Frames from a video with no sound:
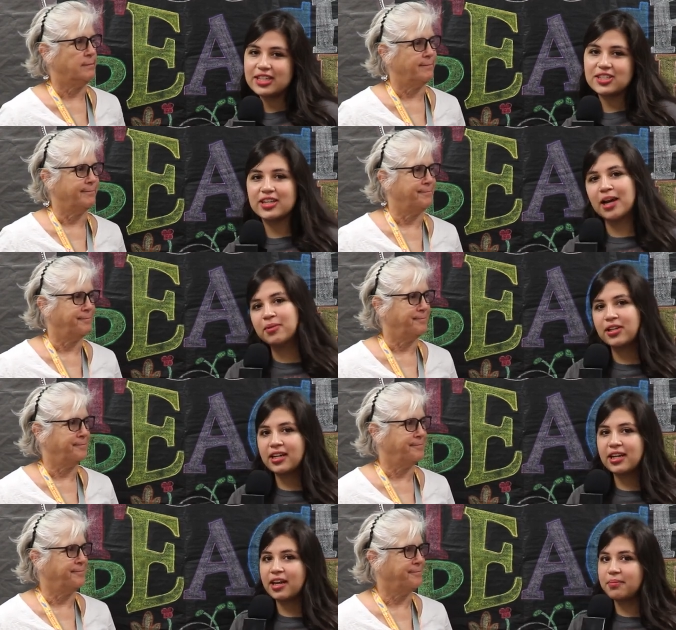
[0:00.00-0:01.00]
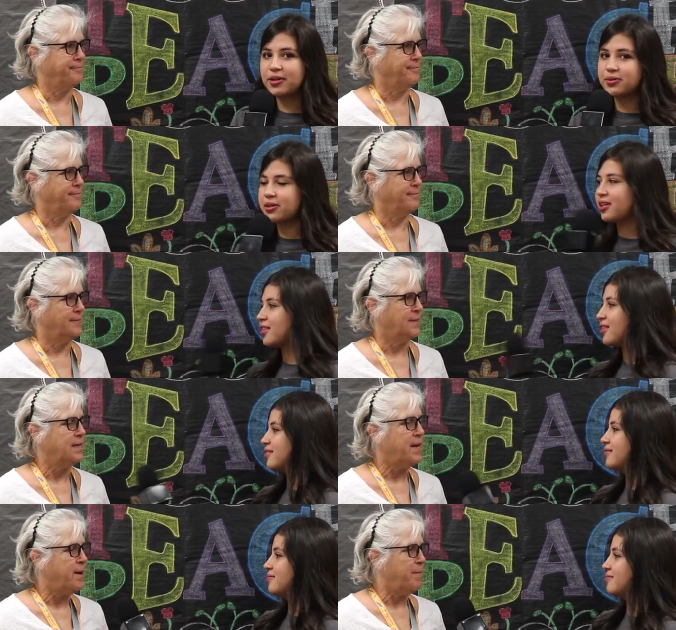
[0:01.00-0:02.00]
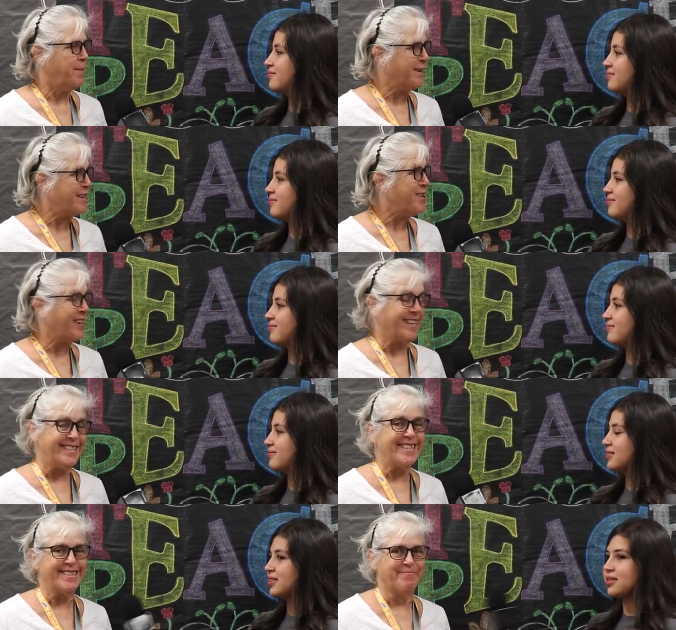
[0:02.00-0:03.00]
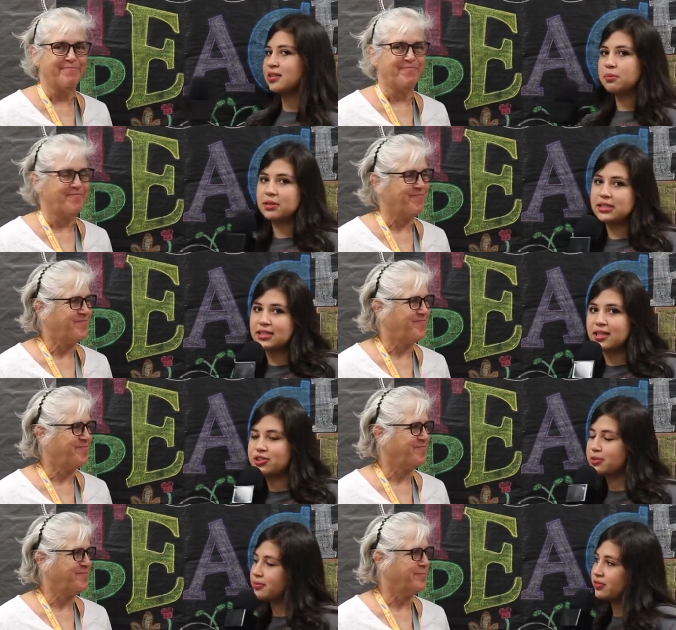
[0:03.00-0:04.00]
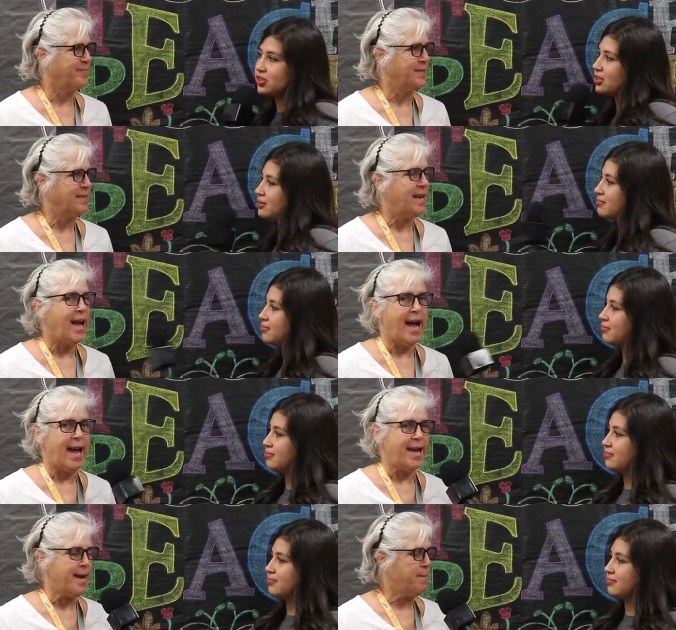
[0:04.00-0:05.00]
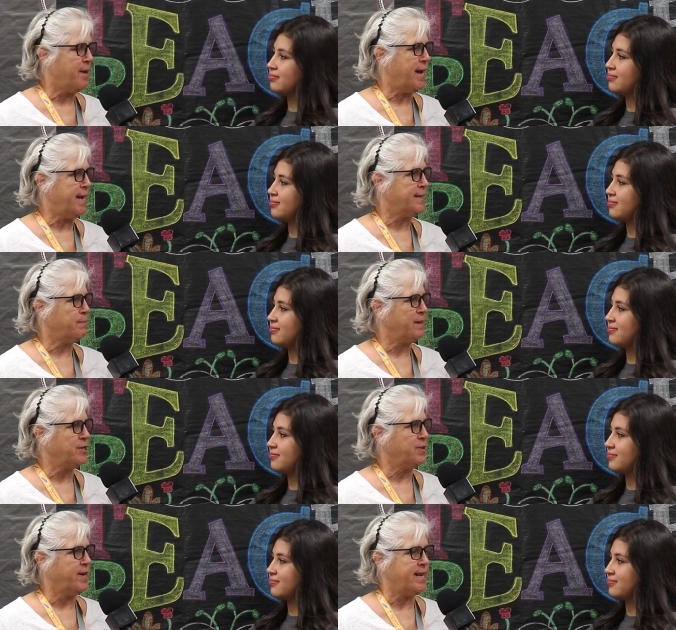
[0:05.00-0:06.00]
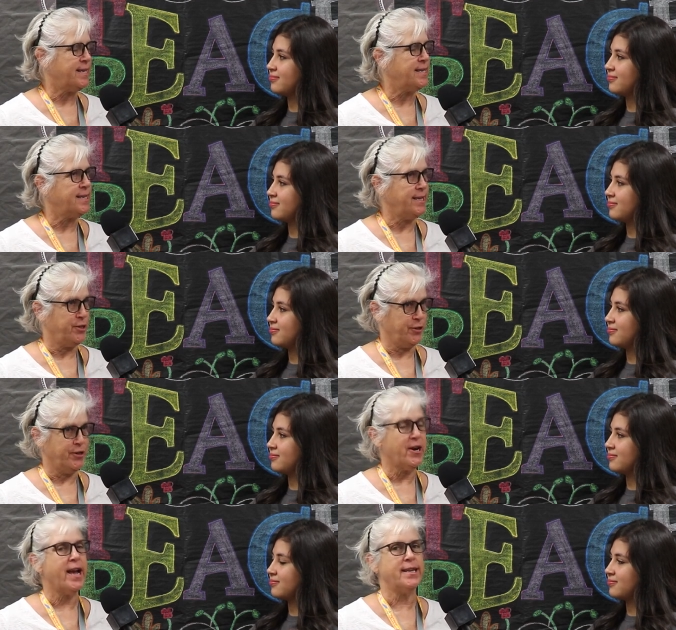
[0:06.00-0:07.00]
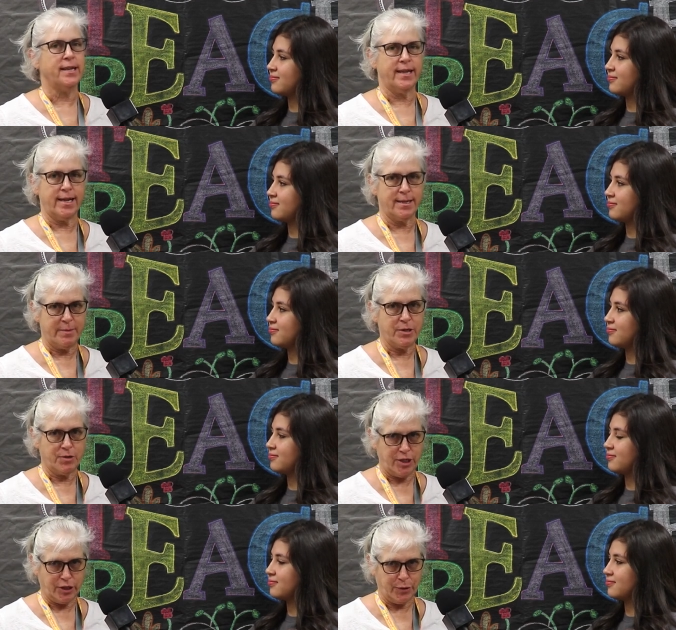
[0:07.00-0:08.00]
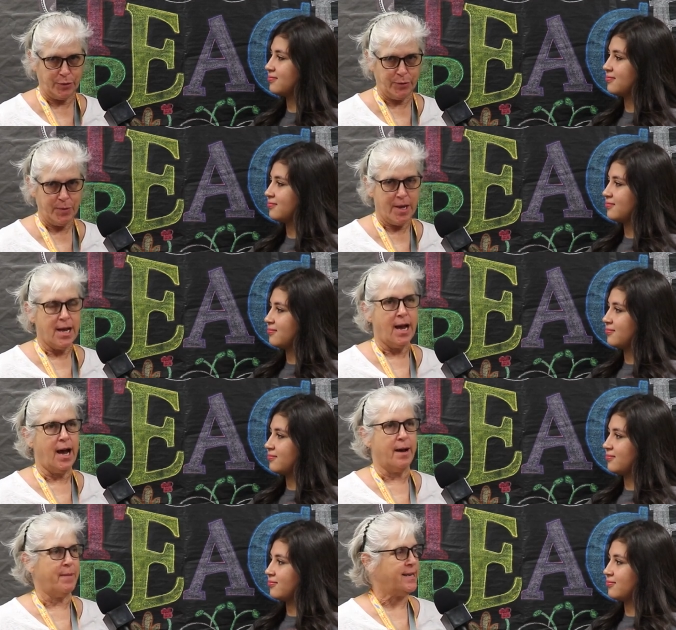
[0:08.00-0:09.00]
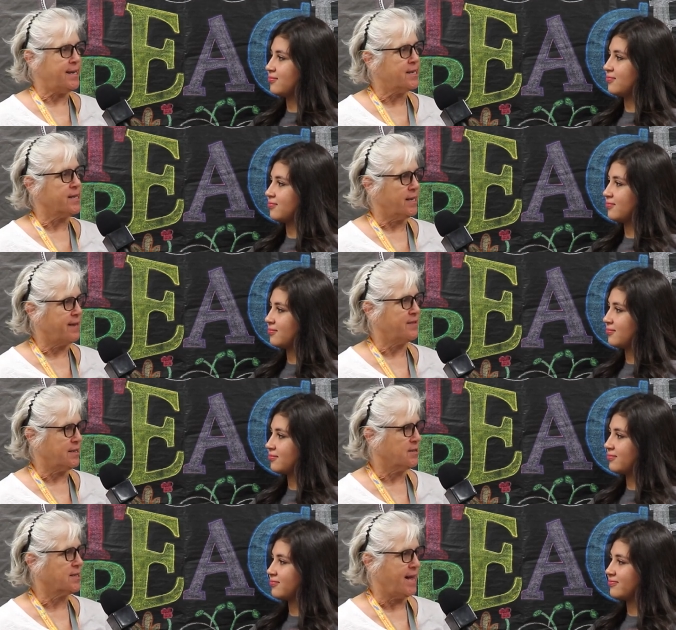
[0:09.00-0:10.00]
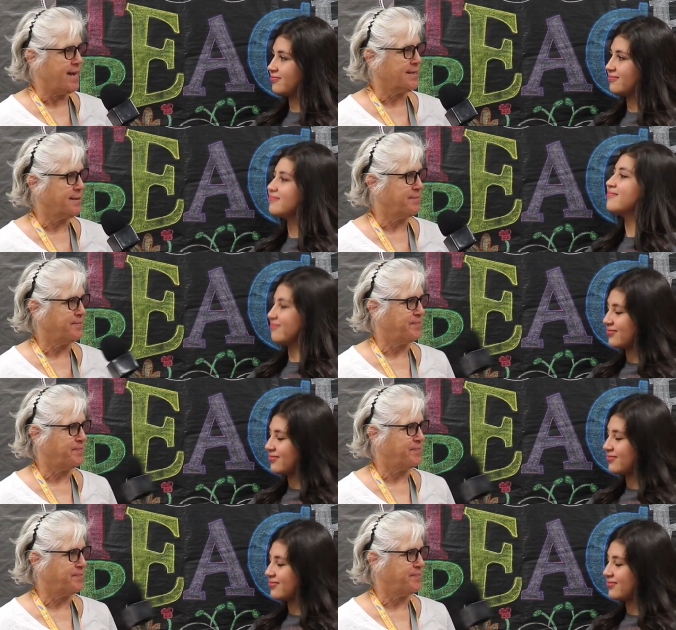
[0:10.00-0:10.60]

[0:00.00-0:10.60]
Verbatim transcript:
Speaker 1: Nation, I'm Arlene and I'm here with... Mary Hawkins. Please tell us your profession. I am a special ed teacher at Dilley Elementary School. Um, I teach the life skills class.